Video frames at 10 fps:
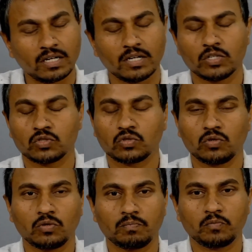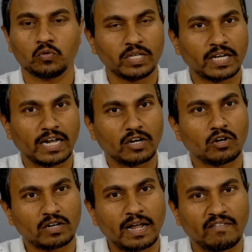So, we
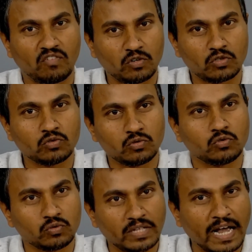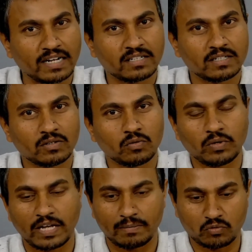cannot afford to do that, we
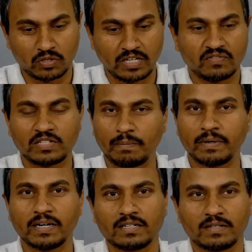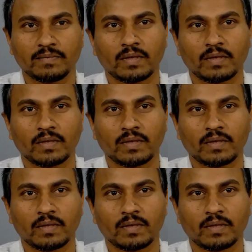have to keep separate.